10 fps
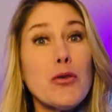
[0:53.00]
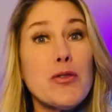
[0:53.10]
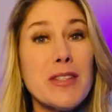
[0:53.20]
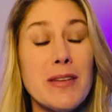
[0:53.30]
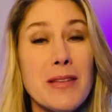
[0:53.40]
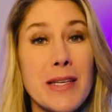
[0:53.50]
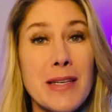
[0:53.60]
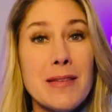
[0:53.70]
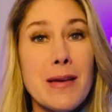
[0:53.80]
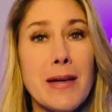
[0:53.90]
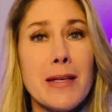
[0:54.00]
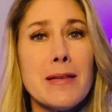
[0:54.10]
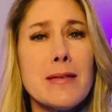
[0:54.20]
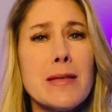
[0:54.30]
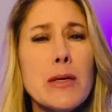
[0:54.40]
visit the inside and
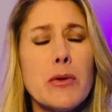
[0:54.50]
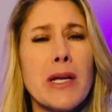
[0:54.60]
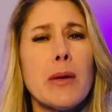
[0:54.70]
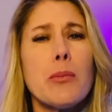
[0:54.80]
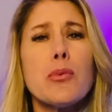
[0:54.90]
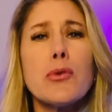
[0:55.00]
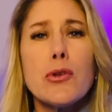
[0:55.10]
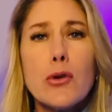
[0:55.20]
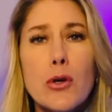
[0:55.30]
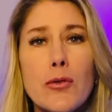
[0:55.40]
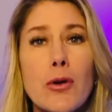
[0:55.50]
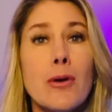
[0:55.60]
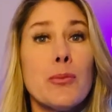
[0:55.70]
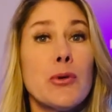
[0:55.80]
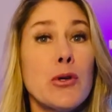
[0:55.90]
see what a
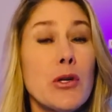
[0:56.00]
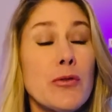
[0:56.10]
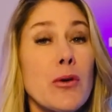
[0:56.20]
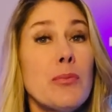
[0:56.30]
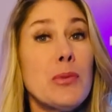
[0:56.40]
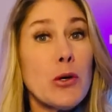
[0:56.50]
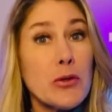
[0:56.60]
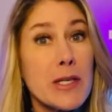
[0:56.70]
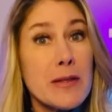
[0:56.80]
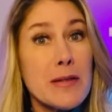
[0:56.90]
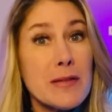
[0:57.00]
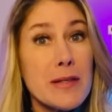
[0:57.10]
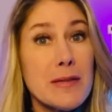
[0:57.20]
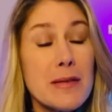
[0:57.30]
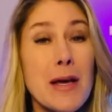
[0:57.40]
beautiful, beautiful building this
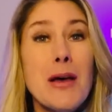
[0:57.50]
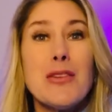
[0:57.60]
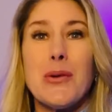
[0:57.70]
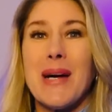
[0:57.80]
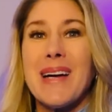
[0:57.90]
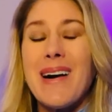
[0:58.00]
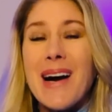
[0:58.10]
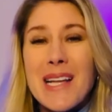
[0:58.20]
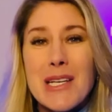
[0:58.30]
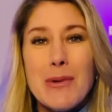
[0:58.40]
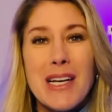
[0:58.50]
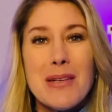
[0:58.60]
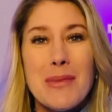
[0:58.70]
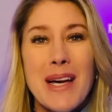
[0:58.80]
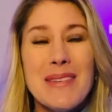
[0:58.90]
is. So I highly
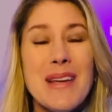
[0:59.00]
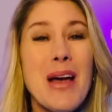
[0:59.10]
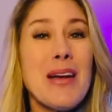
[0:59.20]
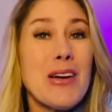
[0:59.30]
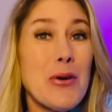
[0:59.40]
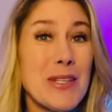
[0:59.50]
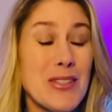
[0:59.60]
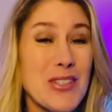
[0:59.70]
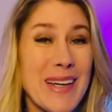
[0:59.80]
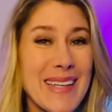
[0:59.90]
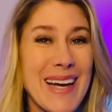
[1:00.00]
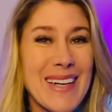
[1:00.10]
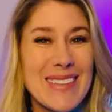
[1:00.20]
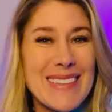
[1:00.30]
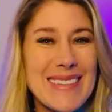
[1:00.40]
recommend going to check it
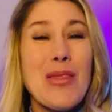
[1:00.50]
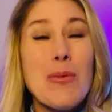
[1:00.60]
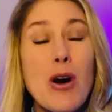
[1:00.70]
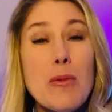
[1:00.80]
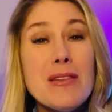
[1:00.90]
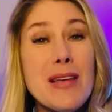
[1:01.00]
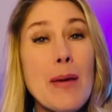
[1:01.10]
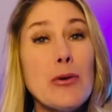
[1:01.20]
out. The Mormon Temple